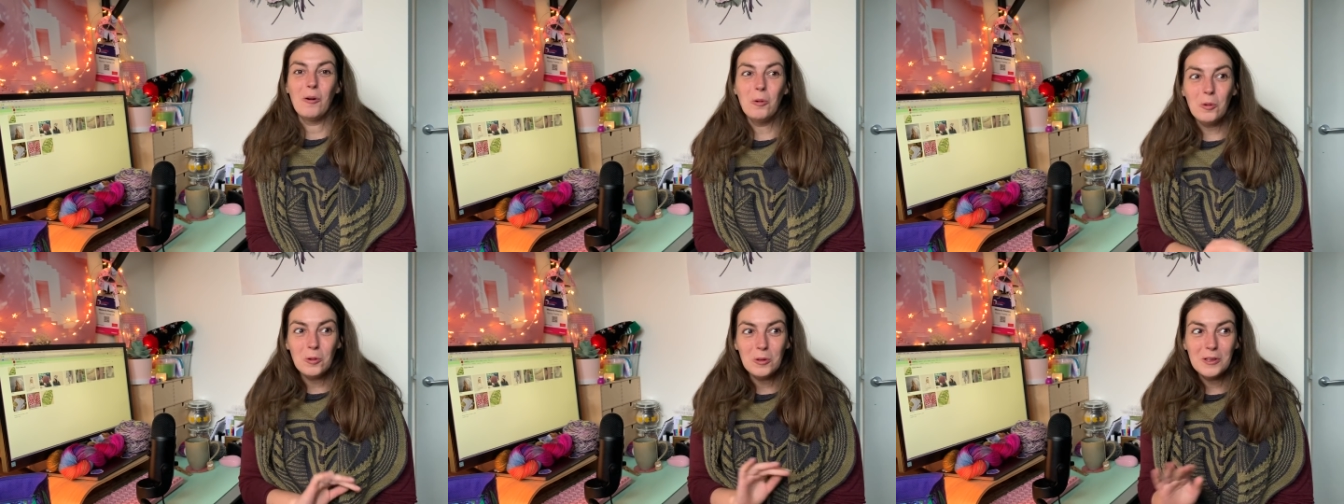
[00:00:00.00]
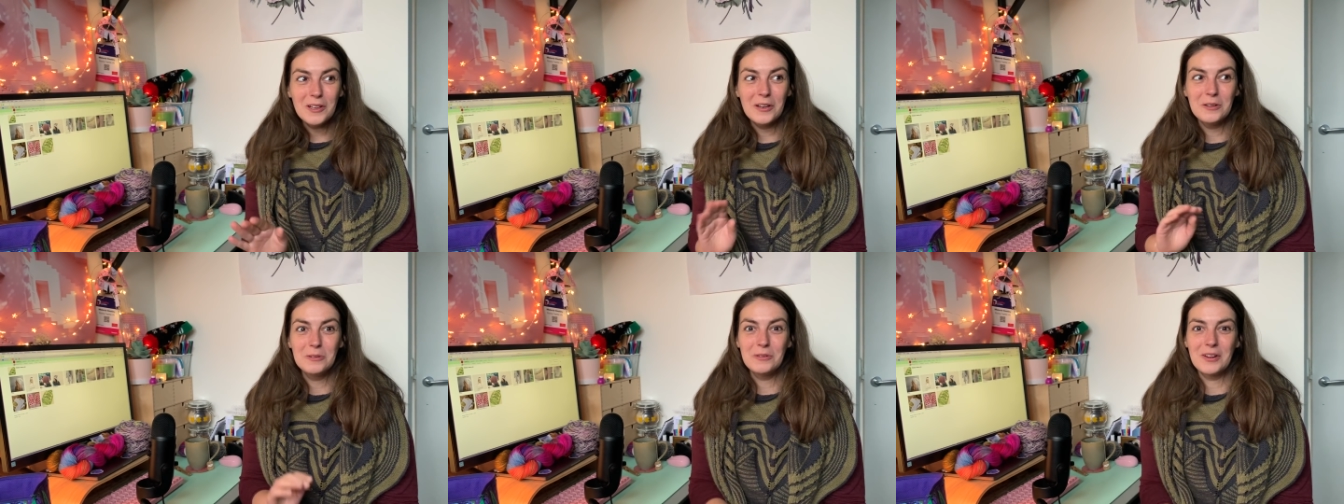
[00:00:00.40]
all
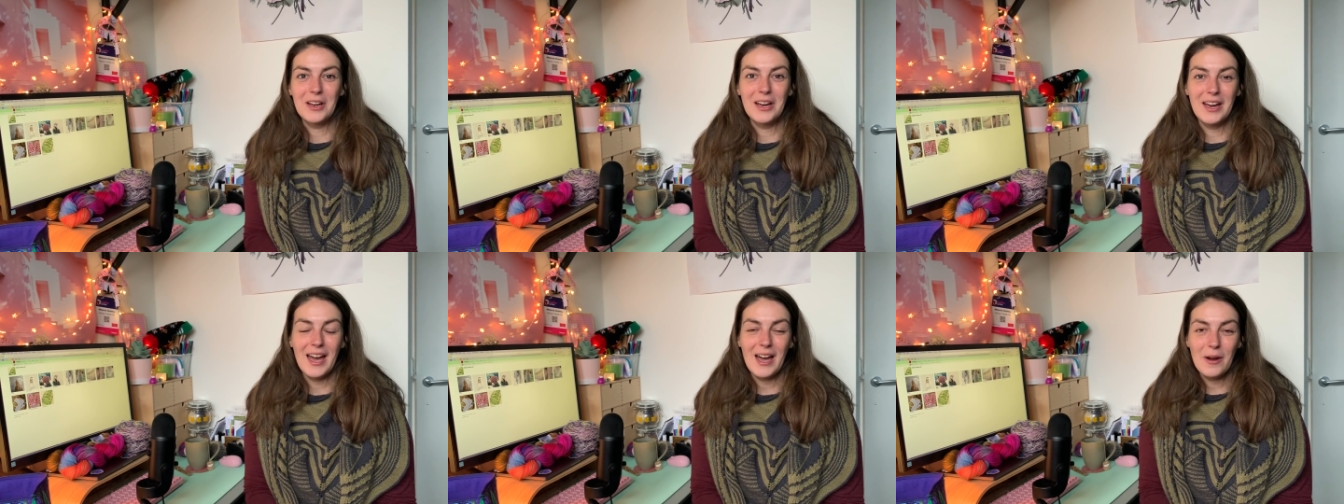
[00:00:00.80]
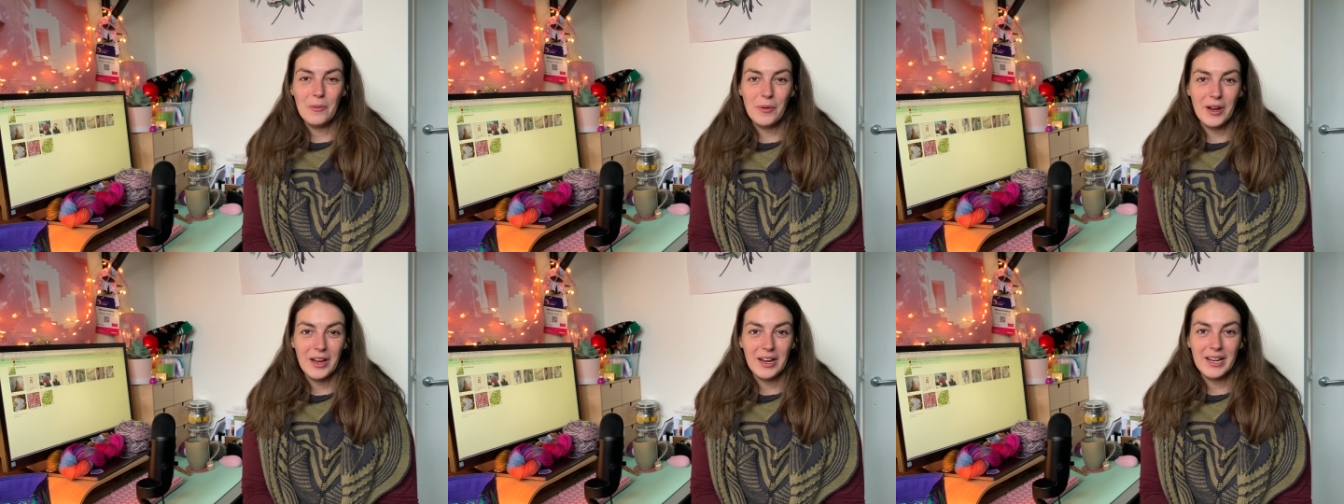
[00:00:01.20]
over, at
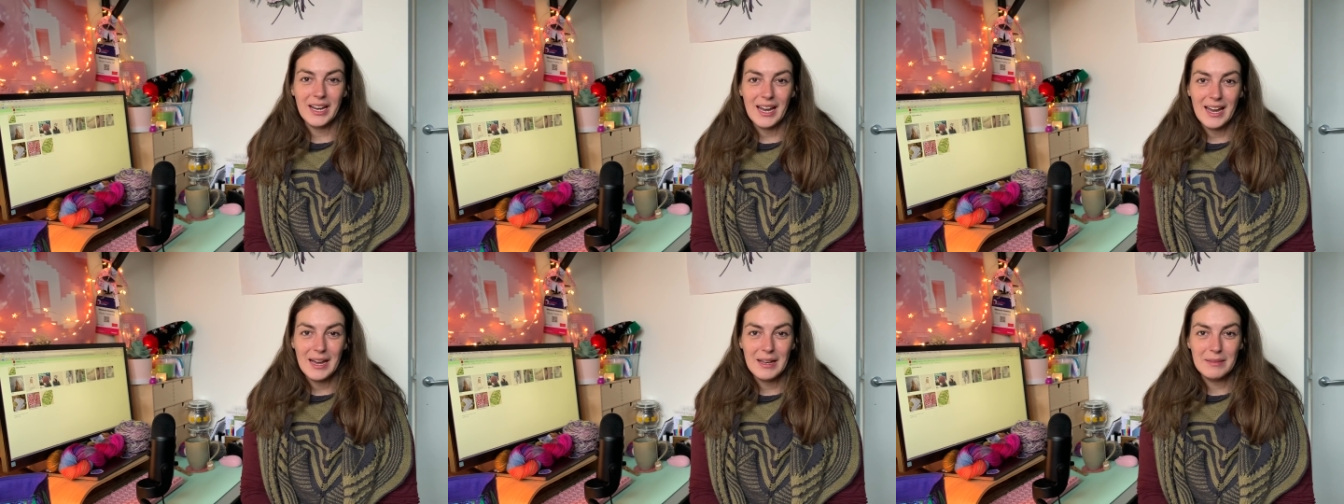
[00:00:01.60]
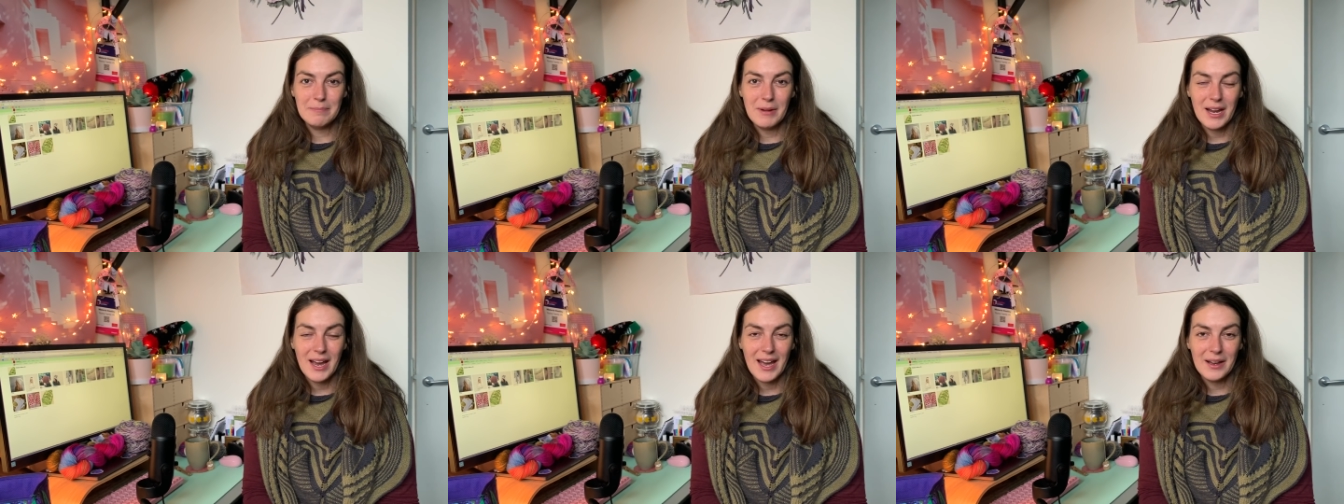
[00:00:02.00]
work, at
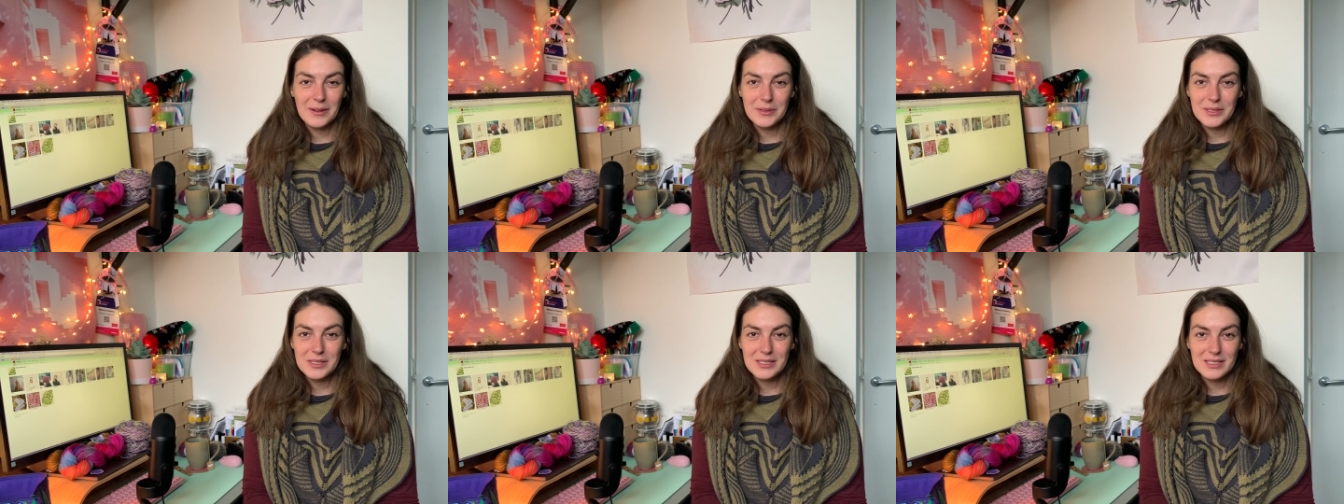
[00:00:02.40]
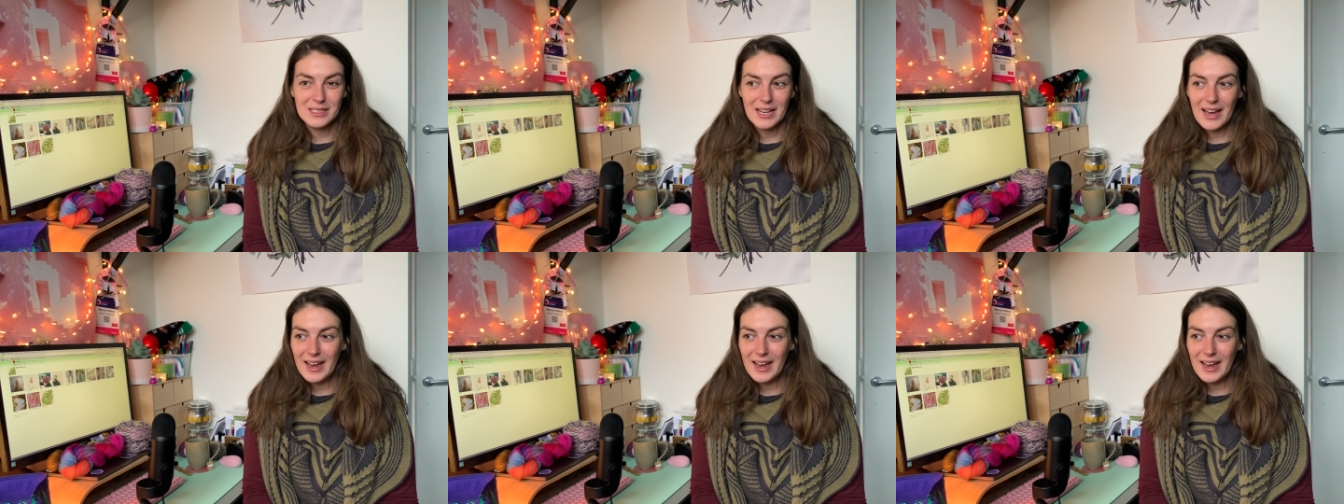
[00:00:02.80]
my house,